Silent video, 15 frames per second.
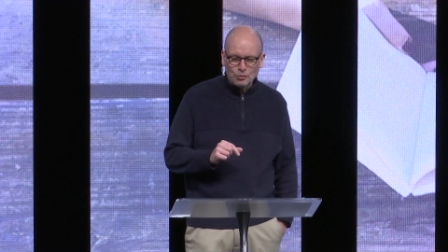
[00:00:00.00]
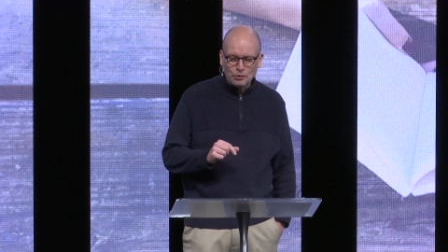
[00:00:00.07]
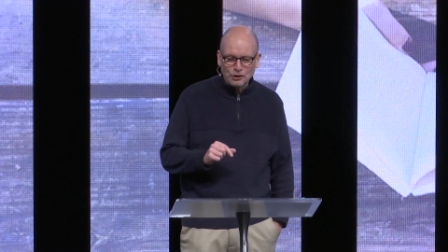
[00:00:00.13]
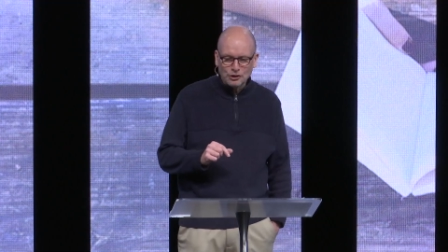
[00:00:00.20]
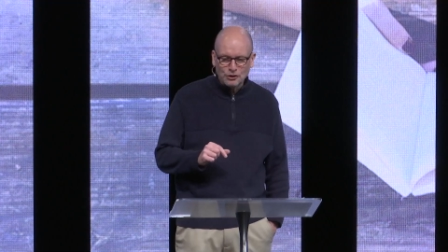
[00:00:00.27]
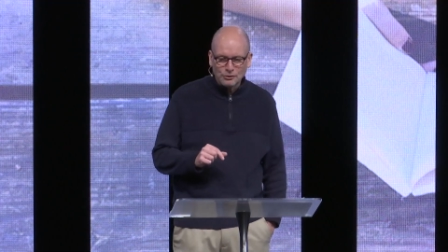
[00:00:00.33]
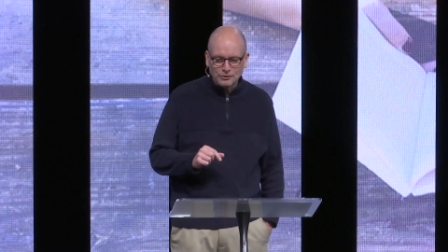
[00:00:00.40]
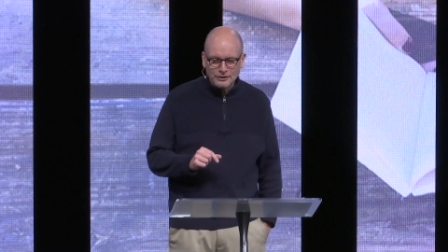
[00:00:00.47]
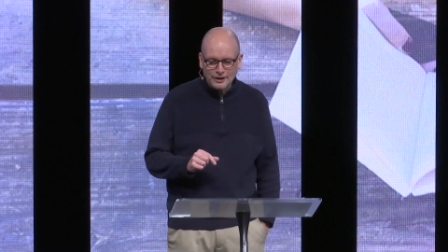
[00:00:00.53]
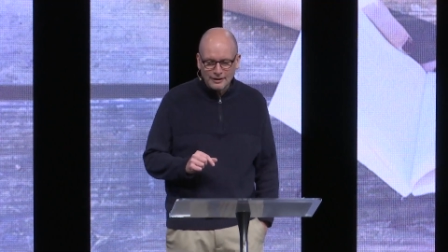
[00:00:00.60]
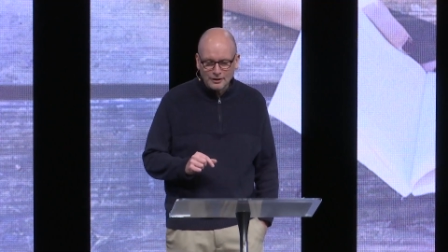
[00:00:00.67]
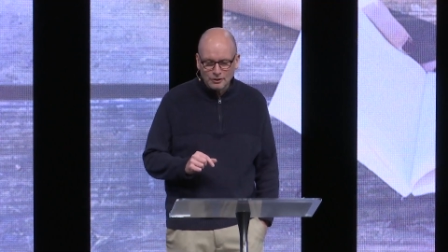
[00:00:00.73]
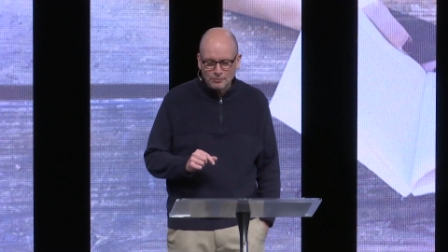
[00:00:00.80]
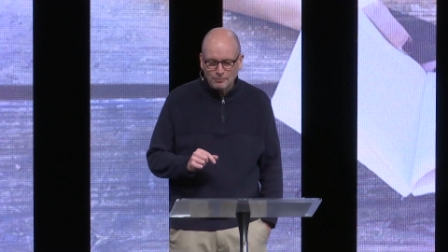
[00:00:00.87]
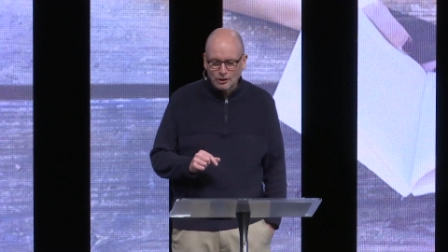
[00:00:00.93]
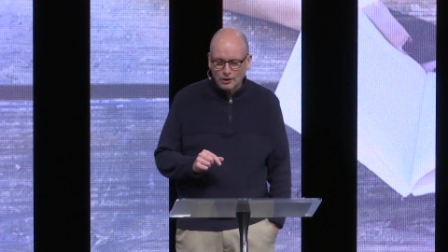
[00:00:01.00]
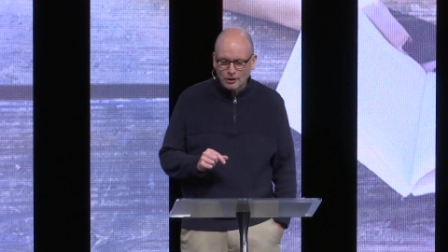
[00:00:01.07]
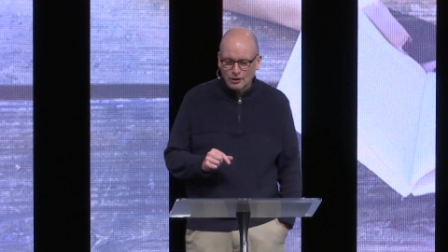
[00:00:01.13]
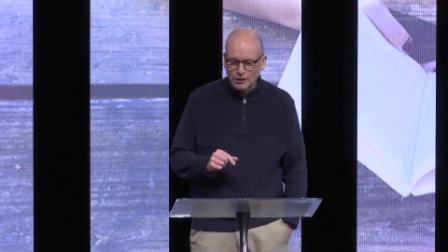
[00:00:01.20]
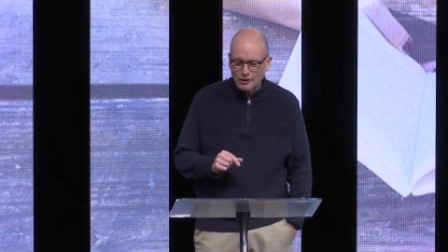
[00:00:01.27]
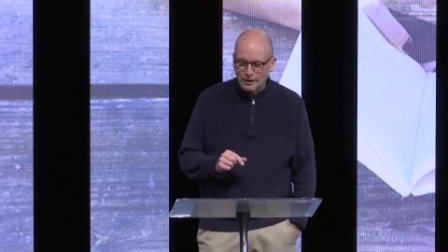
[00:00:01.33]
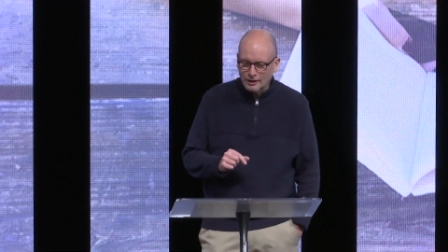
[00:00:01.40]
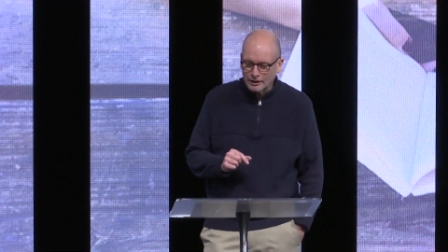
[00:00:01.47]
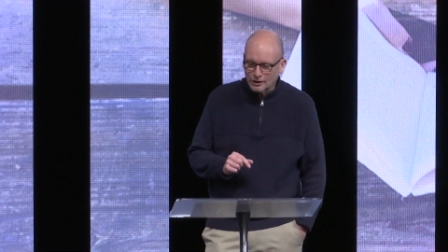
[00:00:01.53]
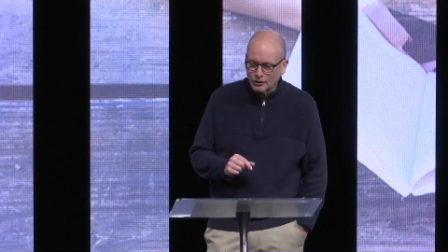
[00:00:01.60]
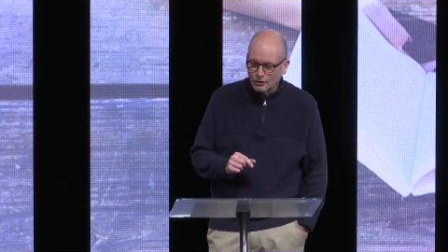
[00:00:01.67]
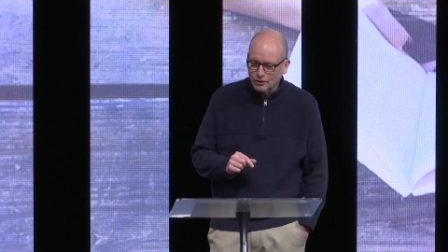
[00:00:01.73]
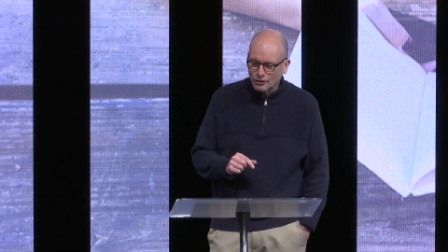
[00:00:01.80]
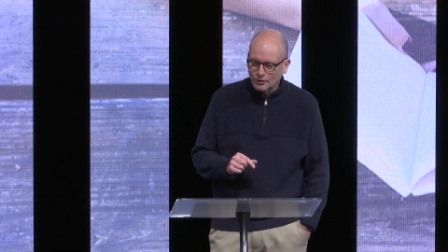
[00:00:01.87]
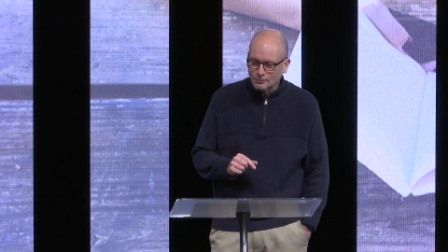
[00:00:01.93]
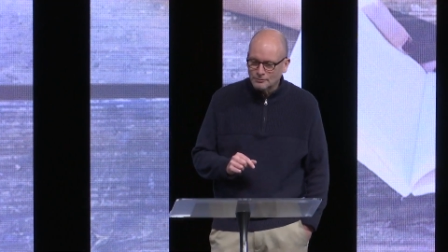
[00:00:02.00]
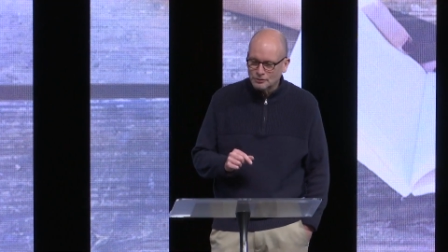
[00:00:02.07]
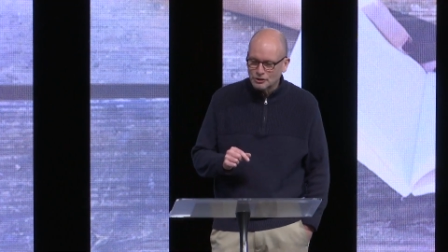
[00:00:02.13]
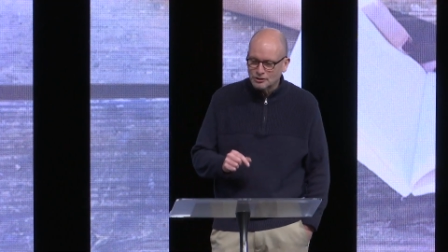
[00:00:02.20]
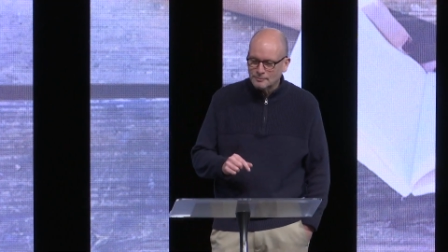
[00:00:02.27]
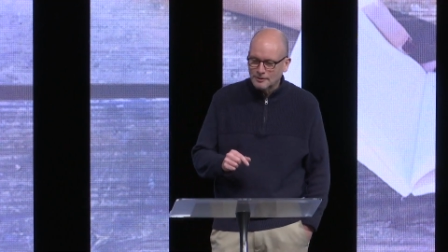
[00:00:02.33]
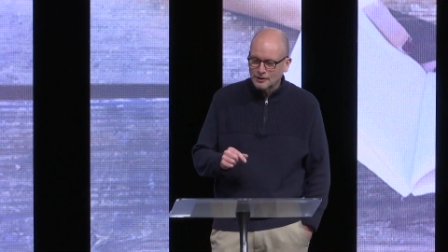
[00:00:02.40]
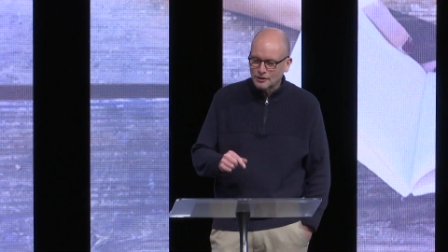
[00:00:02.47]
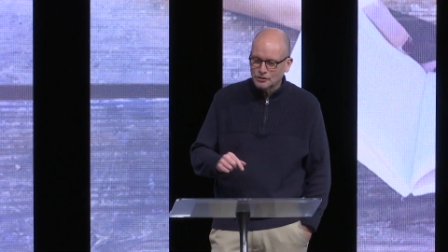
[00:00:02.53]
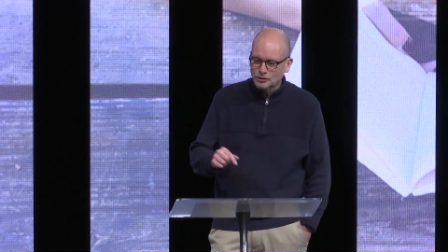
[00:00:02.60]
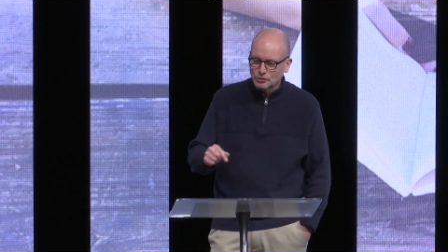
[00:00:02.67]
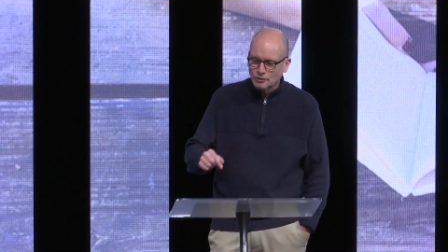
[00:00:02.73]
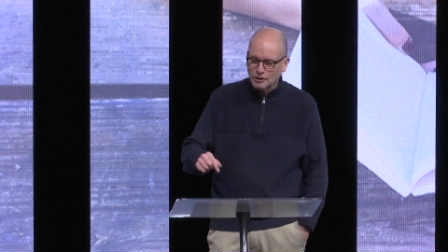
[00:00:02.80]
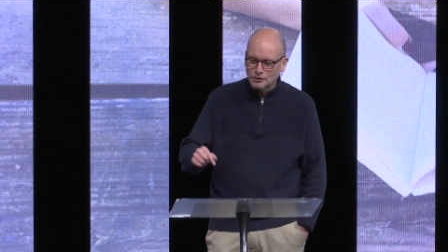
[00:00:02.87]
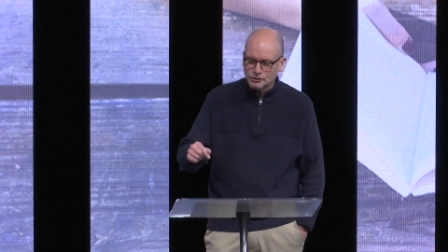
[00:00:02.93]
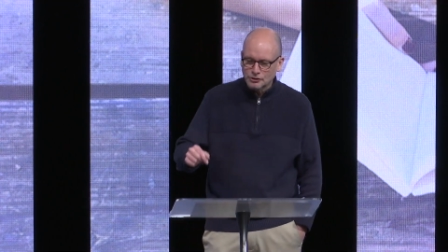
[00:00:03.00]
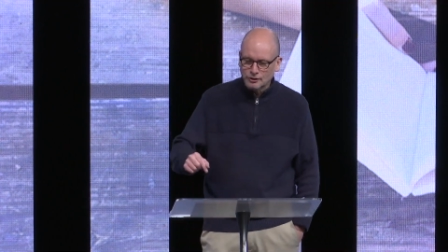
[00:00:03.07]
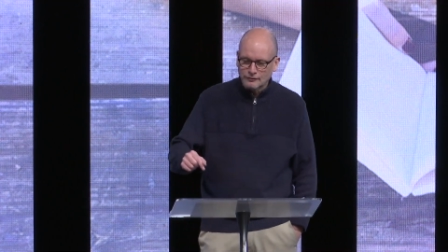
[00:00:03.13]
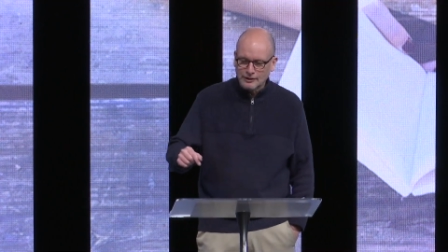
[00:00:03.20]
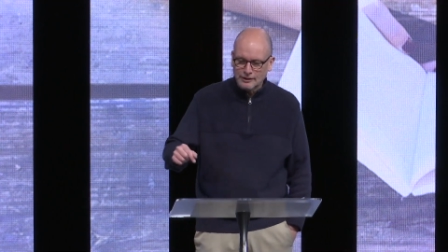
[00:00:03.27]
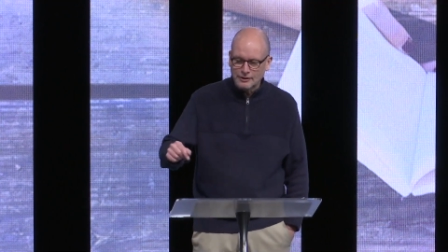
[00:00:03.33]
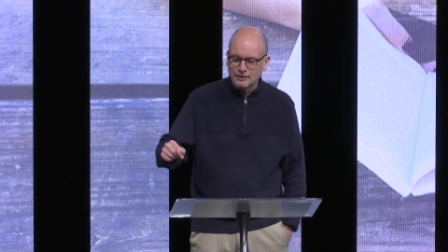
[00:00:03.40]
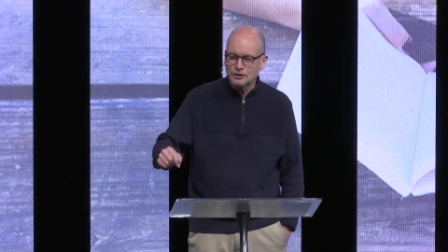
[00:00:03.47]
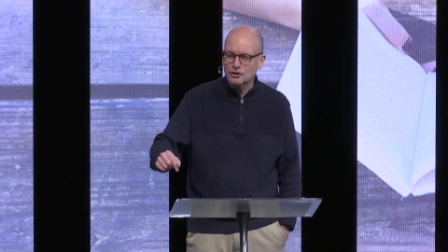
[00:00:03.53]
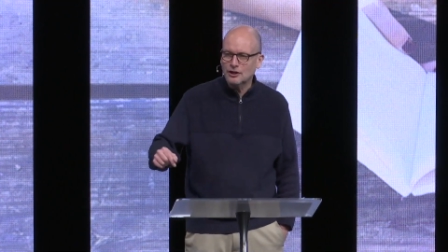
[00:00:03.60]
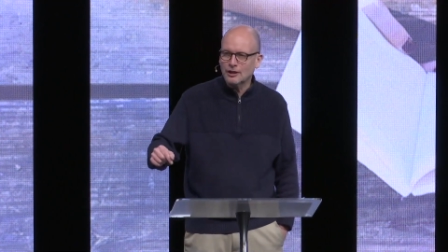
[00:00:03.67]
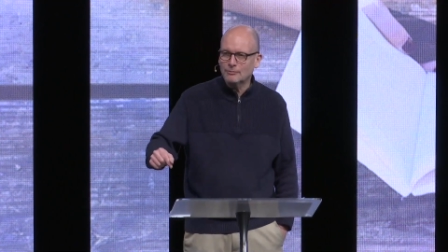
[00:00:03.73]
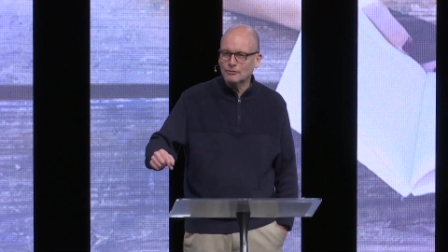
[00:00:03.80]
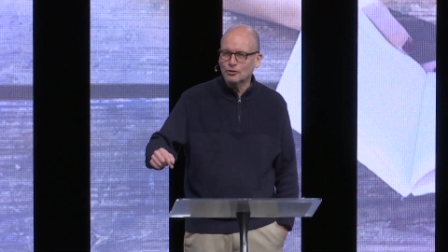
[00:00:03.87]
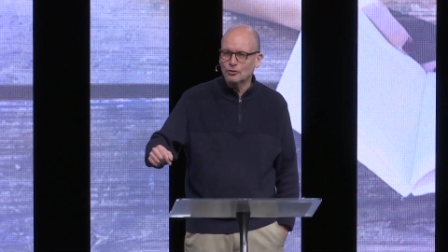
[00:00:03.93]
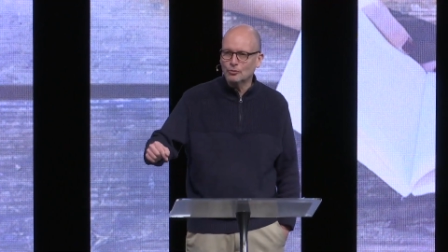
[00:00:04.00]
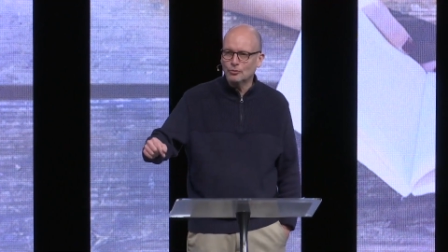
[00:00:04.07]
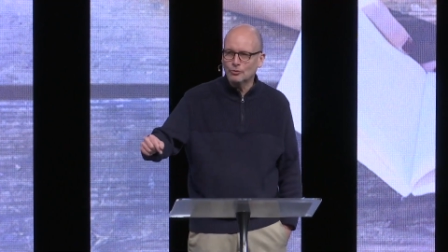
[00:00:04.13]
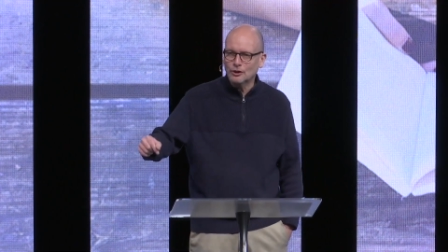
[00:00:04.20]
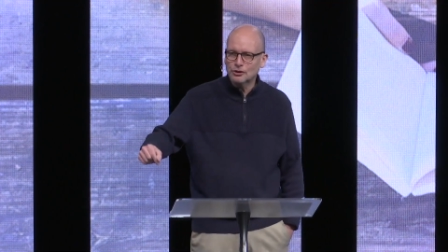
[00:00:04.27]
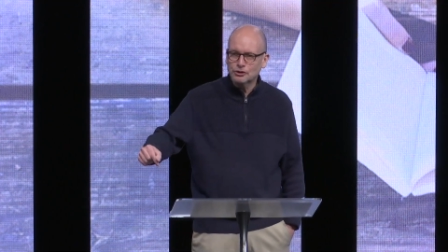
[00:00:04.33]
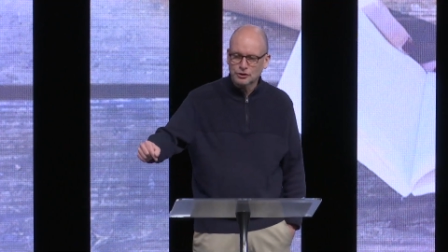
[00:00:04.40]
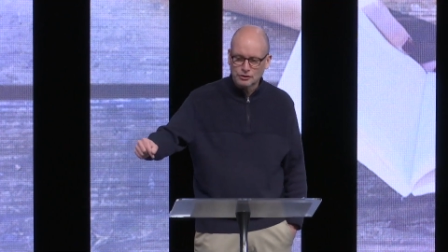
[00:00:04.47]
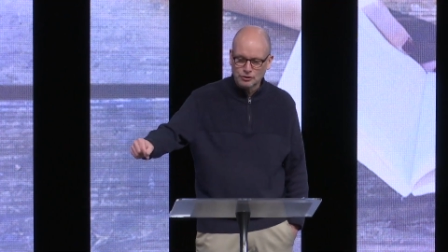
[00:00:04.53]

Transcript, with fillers: When you don't take your ball and go home just because you aren't serving in the job you wish